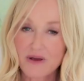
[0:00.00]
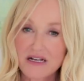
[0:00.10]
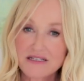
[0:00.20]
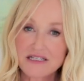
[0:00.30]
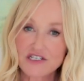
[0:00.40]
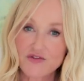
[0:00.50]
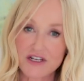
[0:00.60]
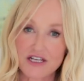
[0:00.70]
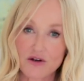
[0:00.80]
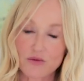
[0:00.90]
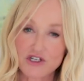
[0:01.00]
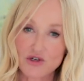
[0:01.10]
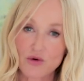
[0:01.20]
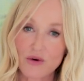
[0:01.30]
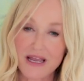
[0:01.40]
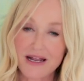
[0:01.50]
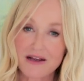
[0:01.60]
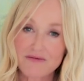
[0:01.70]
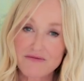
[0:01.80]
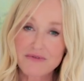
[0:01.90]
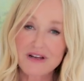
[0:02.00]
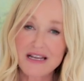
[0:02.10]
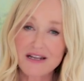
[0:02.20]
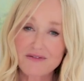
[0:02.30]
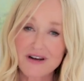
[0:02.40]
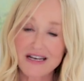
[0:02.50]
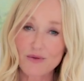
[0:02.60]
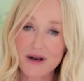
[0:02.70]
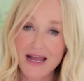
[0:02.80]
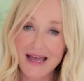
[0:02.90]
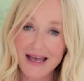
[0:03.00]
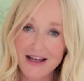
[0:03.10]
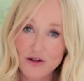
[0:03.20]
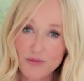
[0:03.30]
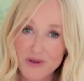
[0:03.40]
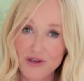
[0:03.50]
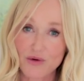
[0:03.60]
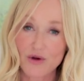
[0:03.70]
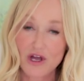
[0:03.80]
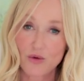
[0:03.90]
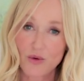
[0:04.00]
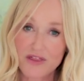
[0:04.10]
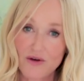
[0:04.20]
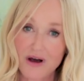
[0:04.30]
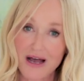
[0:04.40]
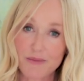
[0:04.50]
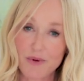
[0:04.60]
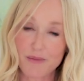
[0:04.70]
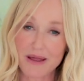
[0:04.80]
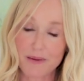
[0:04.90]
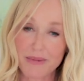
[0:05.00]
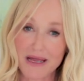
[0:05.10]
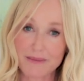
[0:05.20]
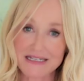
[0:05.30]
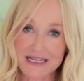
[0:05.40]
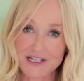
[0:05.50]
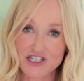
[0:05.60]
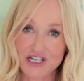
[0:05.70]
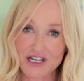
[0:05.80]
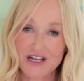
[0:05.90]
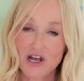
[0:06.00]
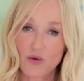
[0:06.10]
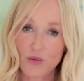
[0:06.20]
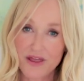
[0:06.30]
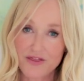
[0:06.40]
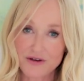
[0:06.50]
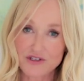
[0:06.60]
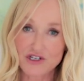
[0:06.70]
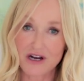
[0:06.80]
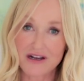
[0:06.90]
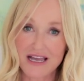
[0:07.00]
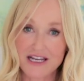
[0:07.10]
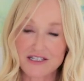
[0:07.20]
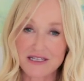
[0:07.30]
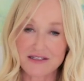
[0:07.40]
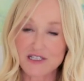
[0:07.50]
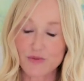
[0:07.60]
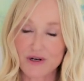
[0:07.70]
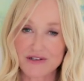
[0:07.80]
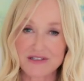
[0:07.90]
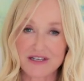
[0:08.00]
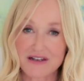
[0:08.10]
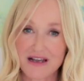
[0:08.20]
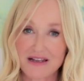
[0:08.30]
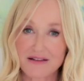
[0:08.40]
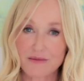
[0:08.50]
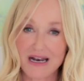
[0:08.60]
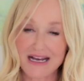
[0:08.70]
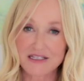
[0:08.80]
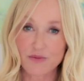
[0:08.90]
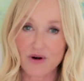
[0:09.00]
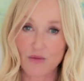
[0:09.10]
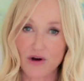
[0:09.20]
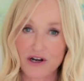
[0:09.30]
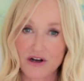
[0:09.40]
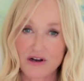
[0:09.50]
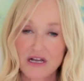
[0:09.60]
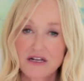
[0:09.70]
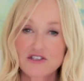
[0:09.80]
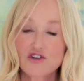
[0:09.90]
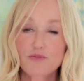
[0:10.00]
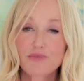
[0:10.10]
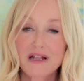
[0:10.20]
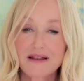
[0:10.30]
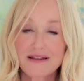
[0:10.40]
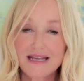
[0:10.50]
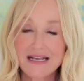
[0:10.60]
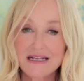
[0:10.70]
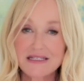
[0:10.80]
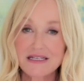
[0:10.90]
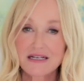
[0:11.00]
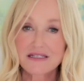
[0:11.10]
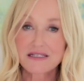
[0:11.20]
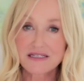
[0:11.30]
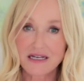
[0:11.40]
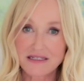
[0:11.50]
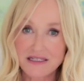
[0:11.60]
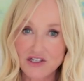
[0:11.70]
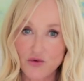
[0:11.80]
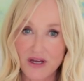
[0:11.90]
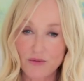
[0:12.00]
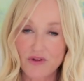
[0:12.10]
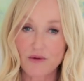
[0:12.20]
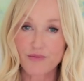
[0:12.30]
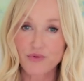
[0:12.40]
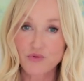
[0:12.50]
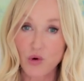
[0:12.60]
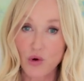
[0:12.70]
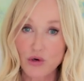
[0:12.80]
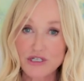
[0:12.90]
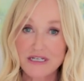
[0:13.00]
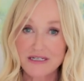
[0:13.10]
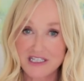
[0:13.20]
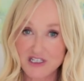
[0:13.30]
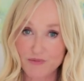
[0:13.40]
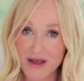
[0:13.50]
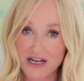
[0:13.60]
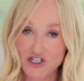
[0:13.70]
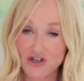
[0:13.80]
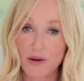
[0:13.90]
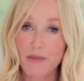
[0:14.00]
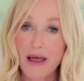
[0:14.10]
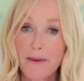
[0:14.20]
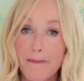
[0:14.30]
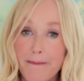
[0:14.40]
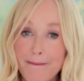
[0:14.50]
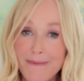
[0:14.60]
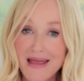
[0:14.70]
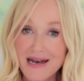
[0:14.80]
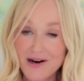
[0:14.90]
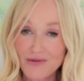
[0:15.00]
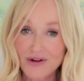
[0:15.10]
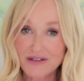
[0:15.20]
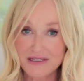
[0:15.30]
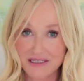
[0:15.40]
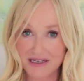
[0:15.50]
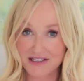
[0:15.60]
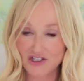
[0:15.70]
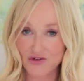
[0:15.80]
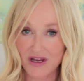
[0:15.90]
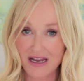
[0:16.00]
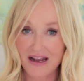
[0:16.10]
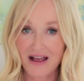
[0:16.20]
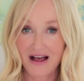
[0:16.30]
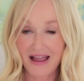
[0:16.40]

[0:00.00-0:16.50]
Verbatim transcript: because in this video we're talking, and I really, really want to help you with your hyperpigmentation, with those dark eights, sunspots and, and the melasma and whatnot. So please sunscreen with a broad spectrum mineral sunscreen.